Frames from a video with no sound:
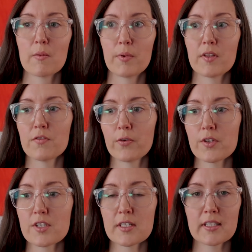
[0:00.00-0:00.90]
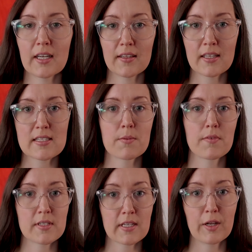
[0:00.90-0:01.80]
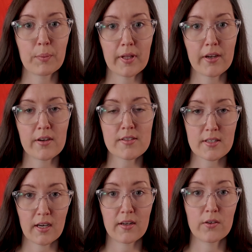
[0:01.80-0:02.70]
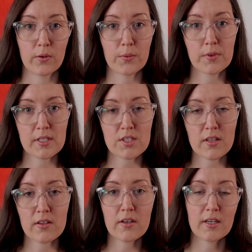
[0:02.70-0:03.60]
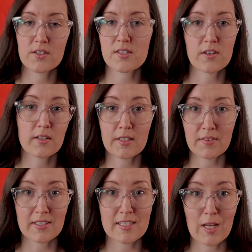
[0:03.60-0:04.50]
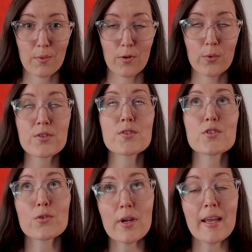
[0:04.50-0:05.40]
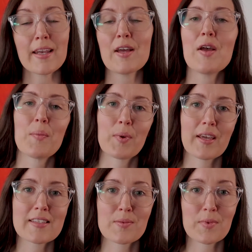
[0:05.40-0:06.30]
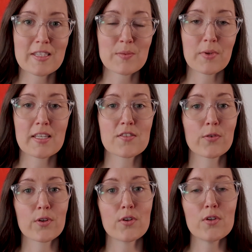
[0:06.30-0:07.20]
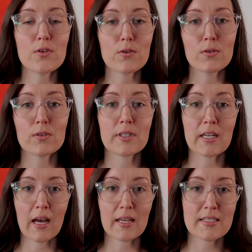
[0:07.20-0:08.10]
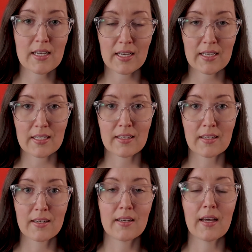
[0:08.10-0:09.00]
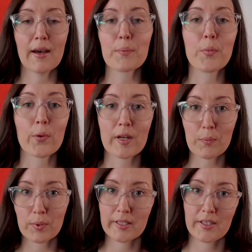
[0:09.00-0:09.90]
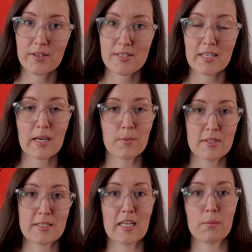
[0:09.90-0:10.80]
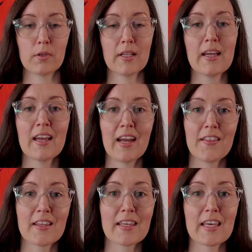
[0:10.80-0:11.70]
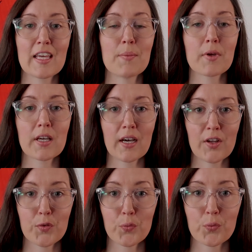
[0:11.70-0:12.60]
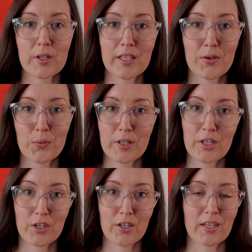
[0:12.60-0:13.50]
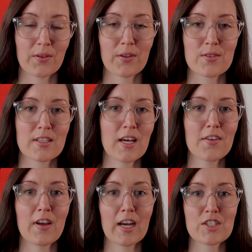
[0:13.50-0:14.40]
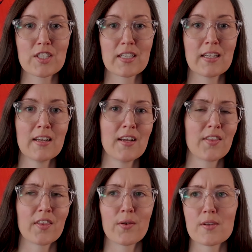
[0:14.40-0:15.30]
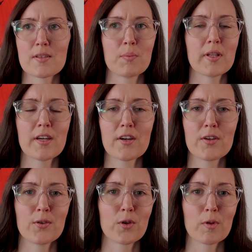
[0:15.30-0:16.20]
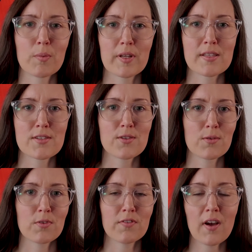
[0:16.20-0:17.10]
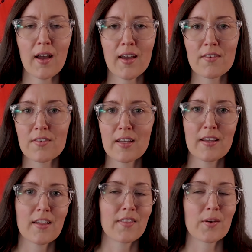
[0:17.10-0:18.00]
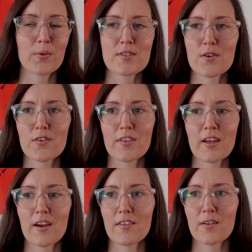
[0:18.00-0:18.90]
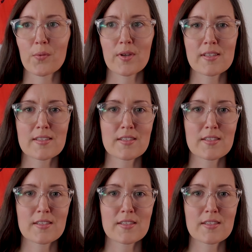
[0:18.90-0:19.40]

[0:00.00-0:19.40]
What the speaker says: But unfortunately, I think some of the tight players got annoyed with each other and just started leaving the table, which was great because it made space for new, not tight, not boring players to come to the table, and the game got really, really good. There's a lot of action. There was a player who normally plays 2-3-5 that was over there that was